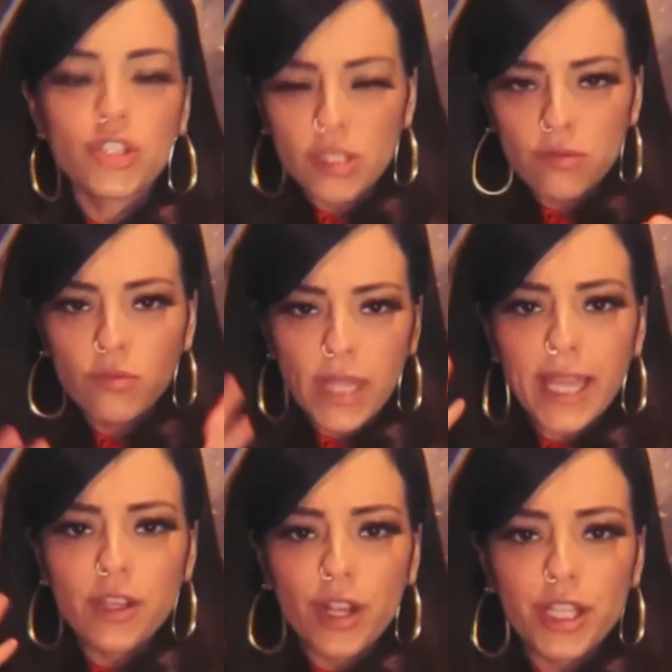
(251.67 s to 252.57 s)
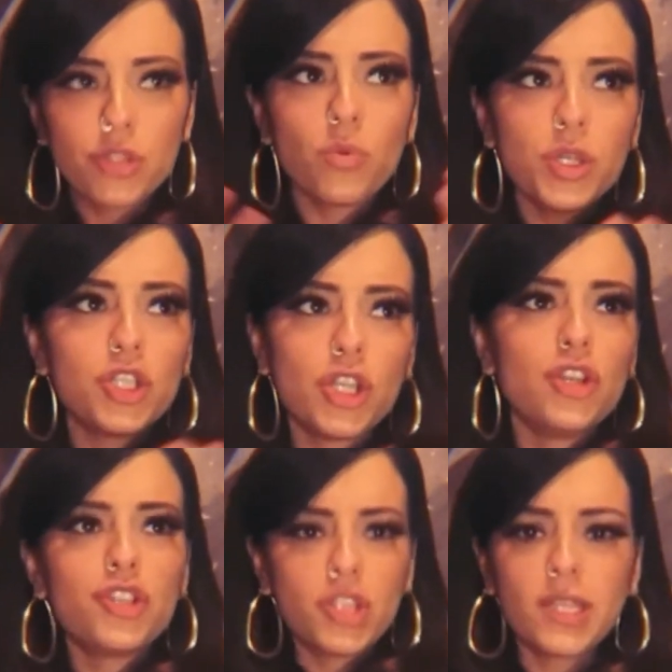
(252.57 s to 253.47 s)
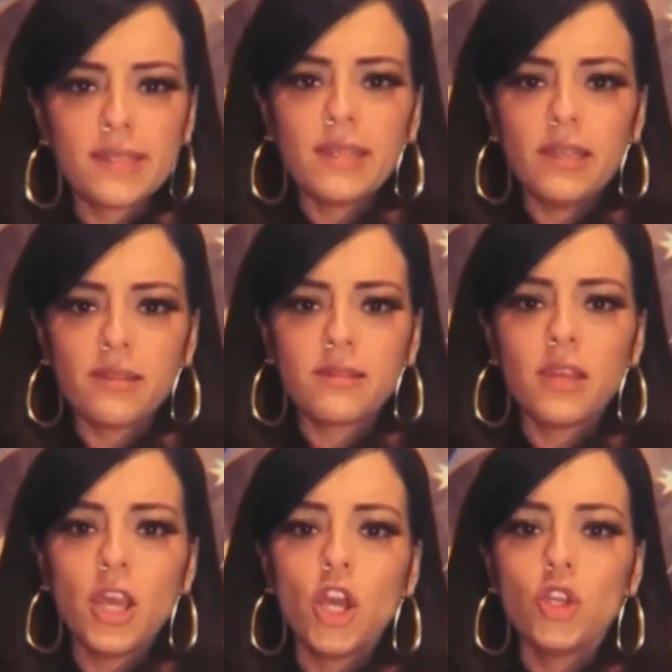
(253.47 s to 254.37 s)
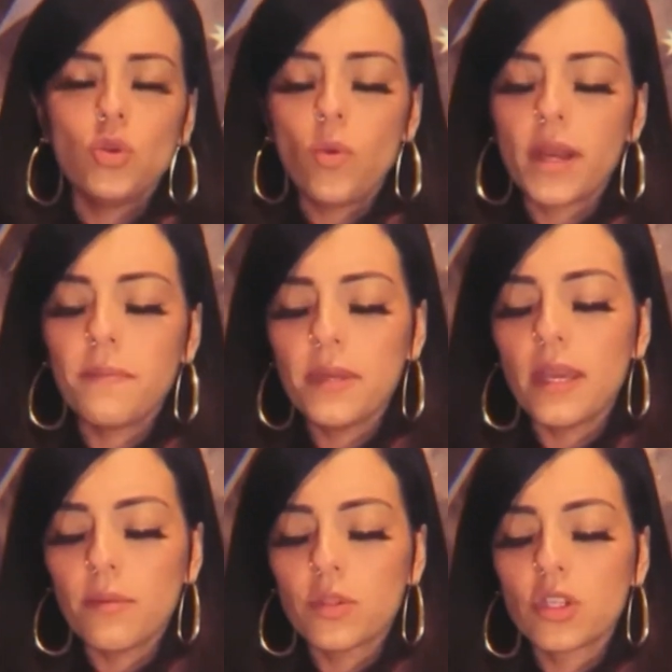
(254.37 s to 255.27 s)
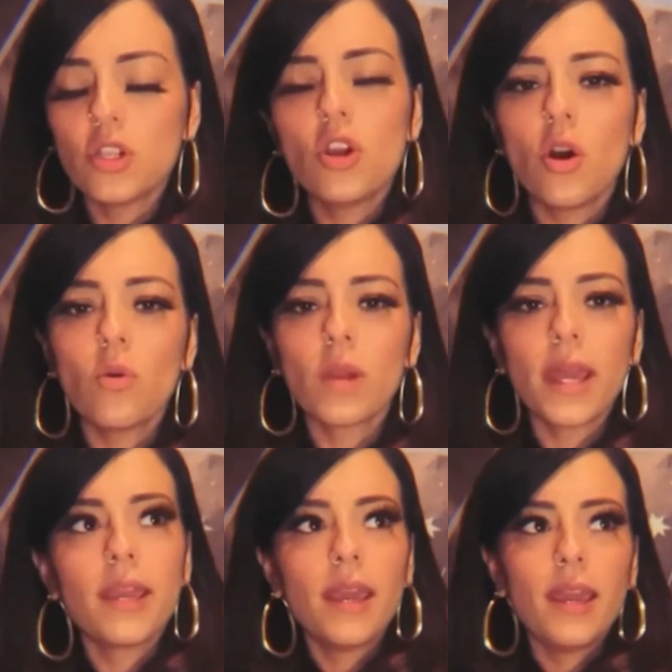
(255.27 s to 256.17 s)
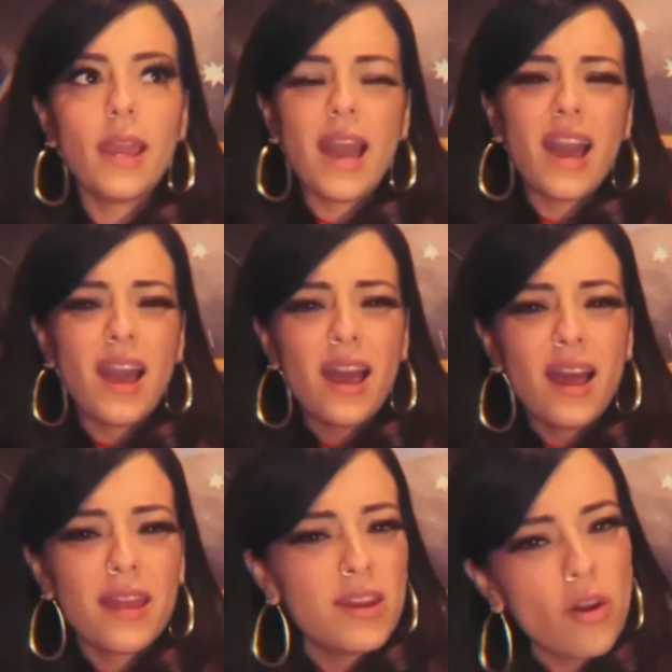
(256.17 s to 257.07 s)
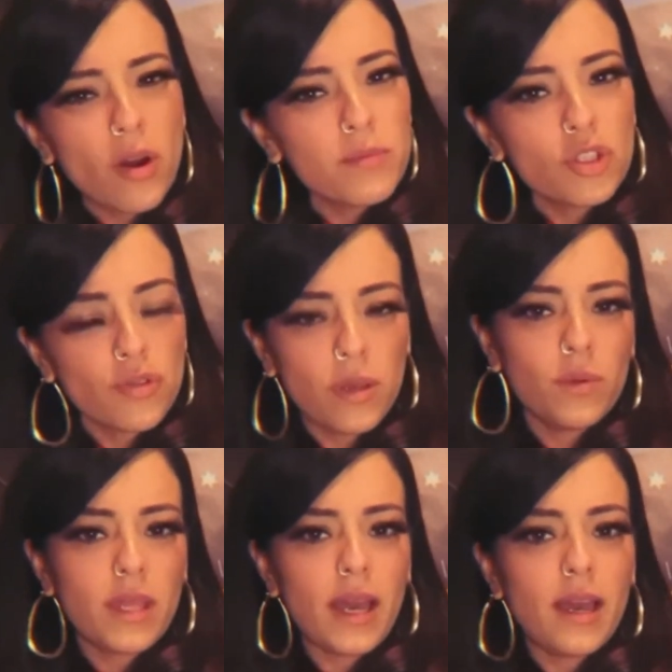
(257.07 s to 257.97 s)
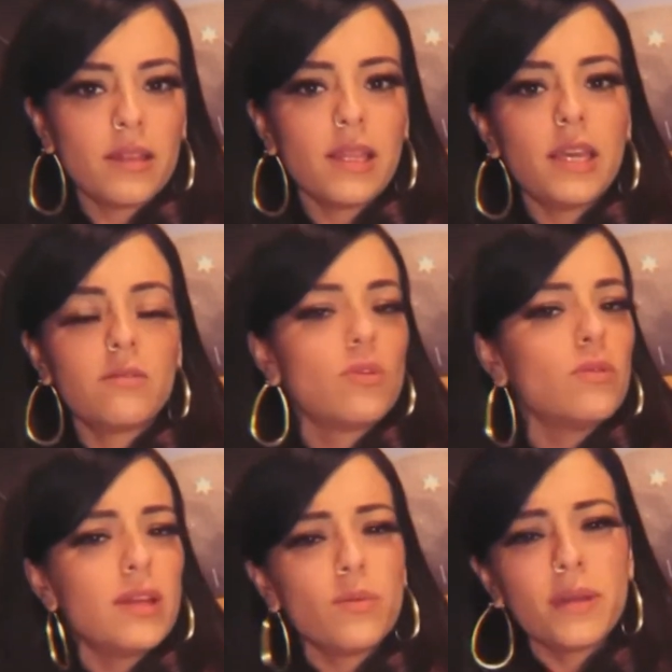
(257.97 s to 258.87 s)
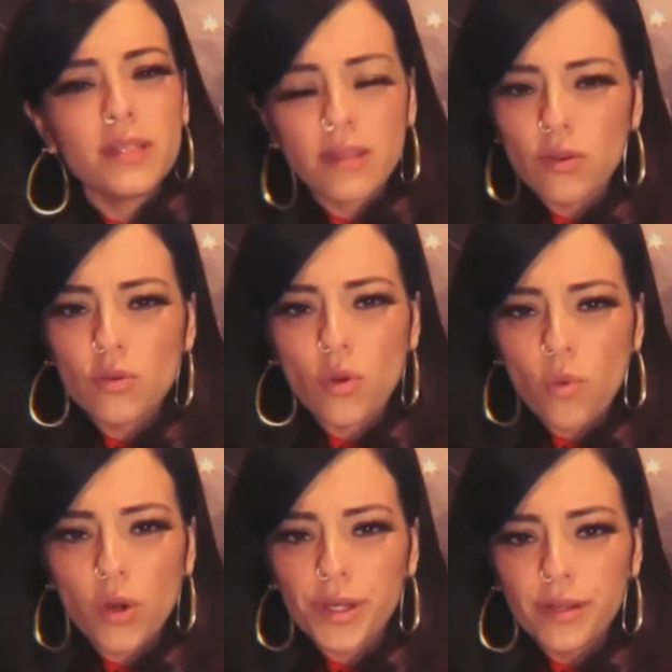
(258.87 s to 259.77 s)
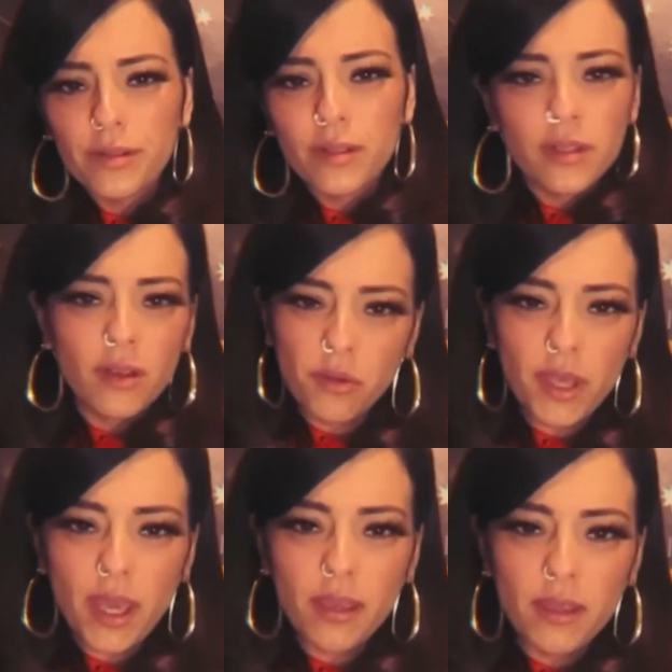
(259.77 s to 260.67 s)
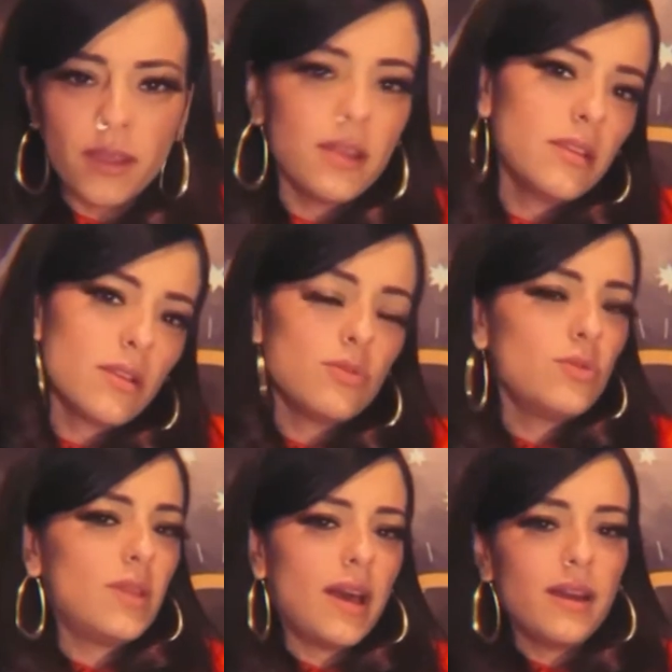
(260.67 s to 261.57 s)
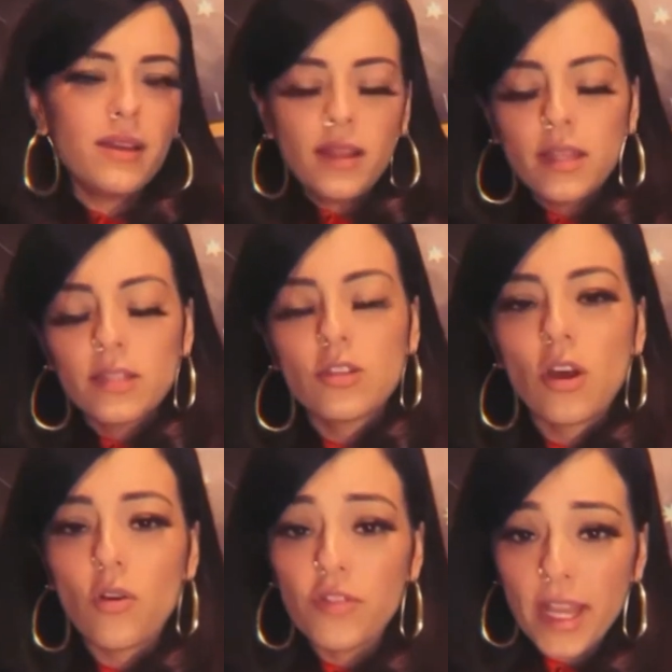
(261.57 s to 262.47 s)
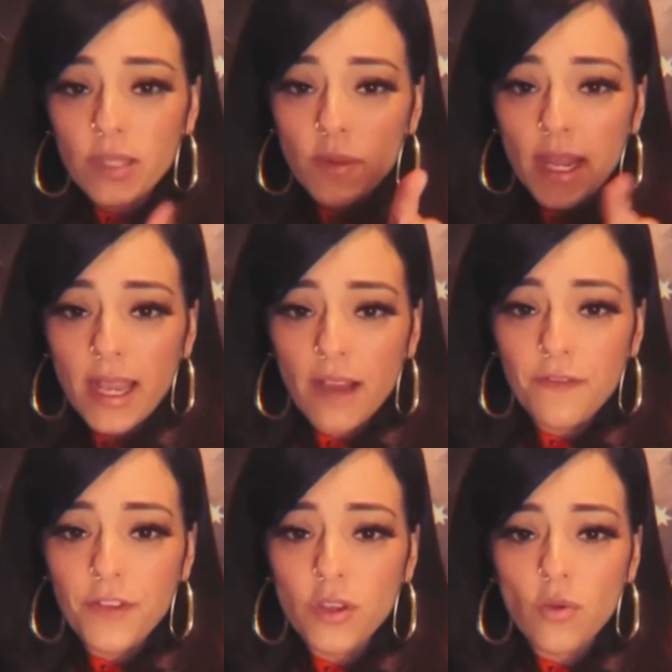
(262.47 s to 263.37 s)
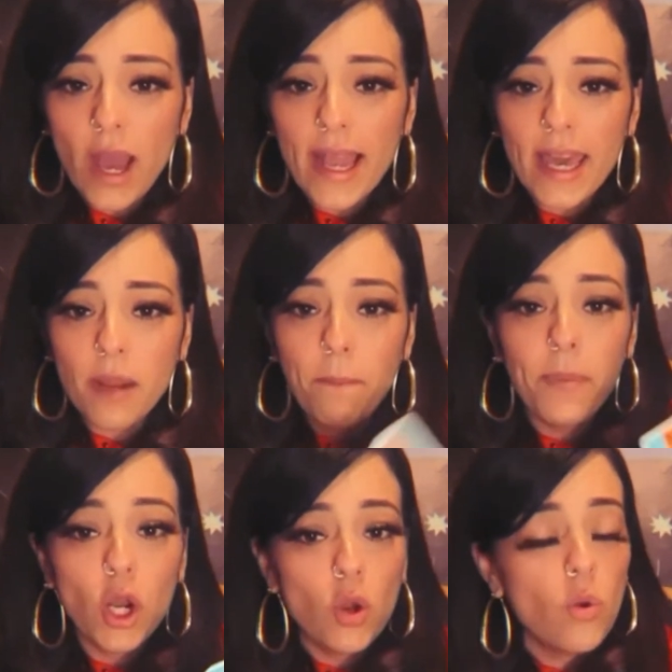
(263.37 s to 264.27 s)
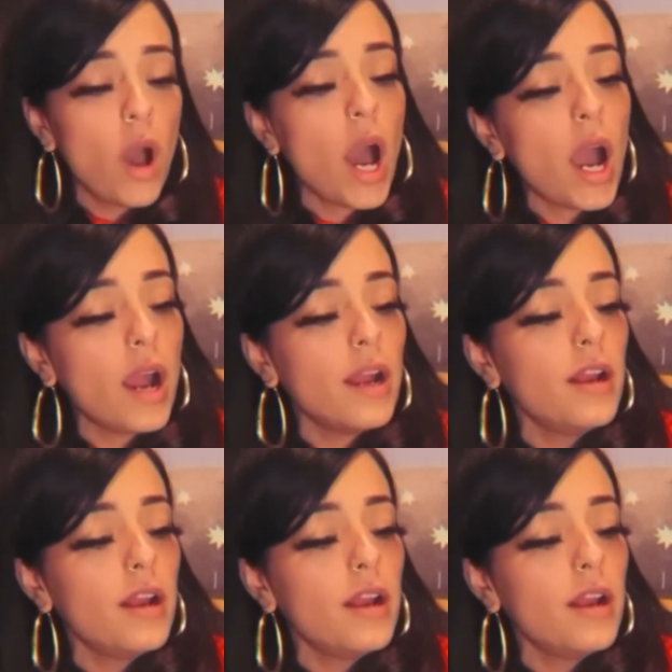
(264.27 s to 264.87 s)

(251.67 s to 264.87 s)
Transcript: like, your intuition, your sixth sense. You want to be able to know, like, hey, no, I'm straight with that. Like, don't let nobody sell you no water, okay? Don't do that. So that's what I got for you. I got a blue heart.